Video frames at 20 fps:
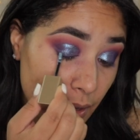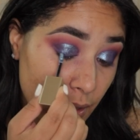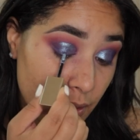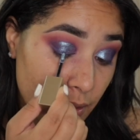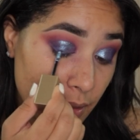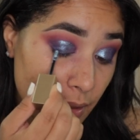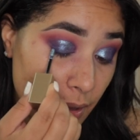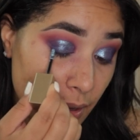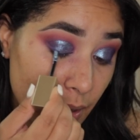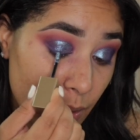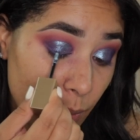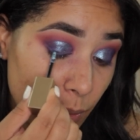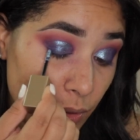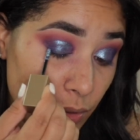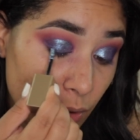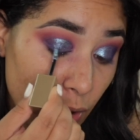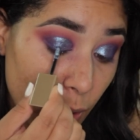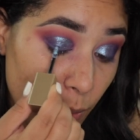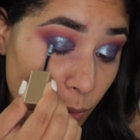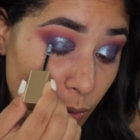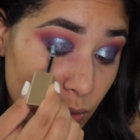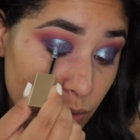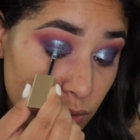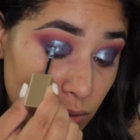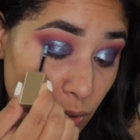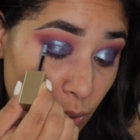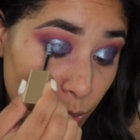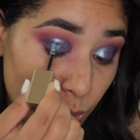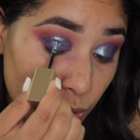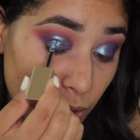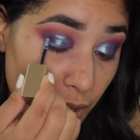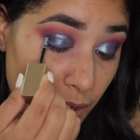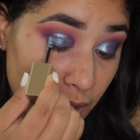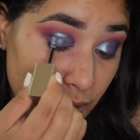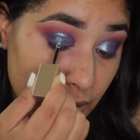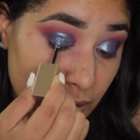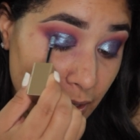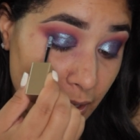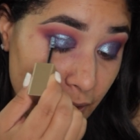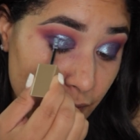and then with almost no
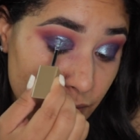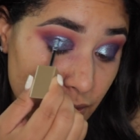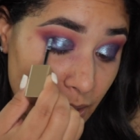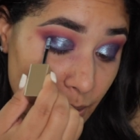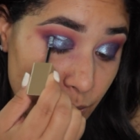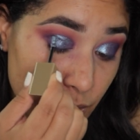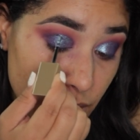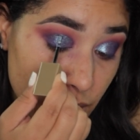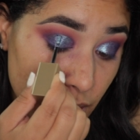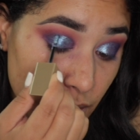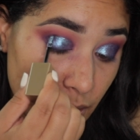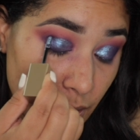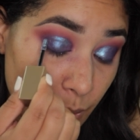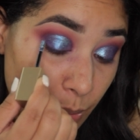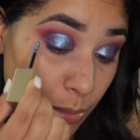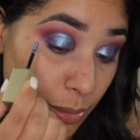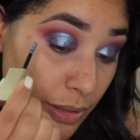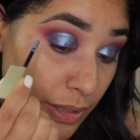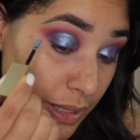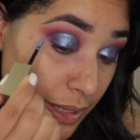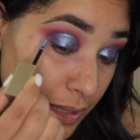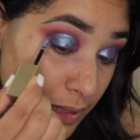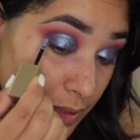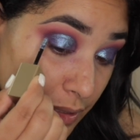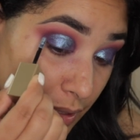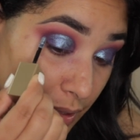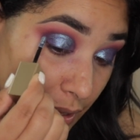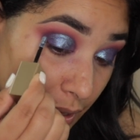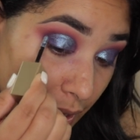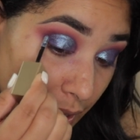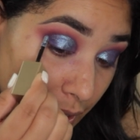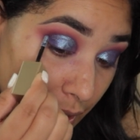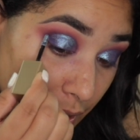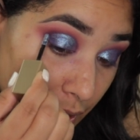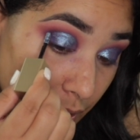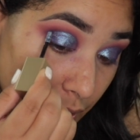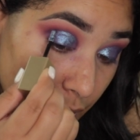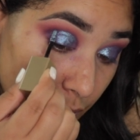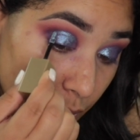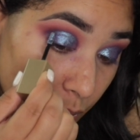product left, I'm just going to blend that
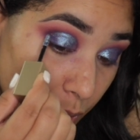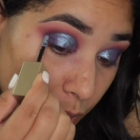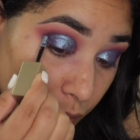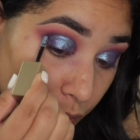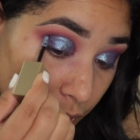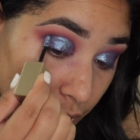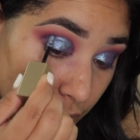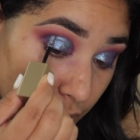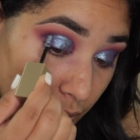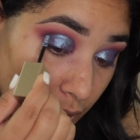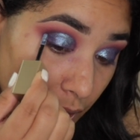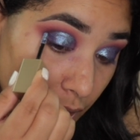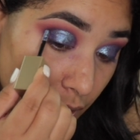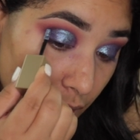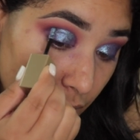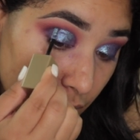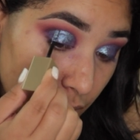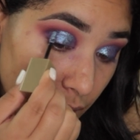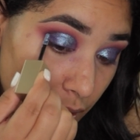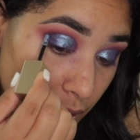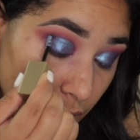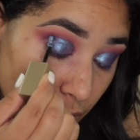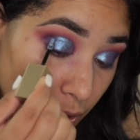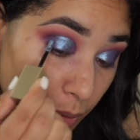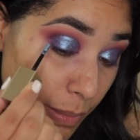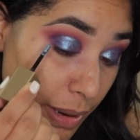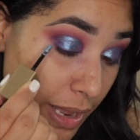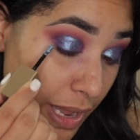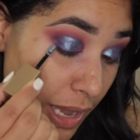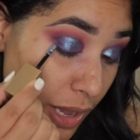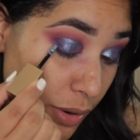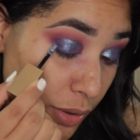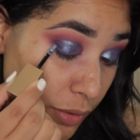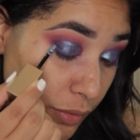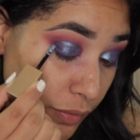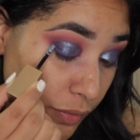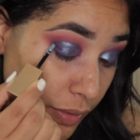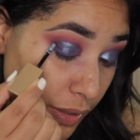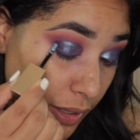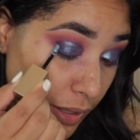over here on my
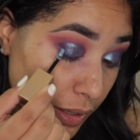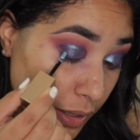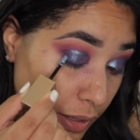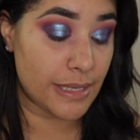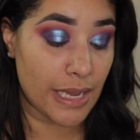outer V.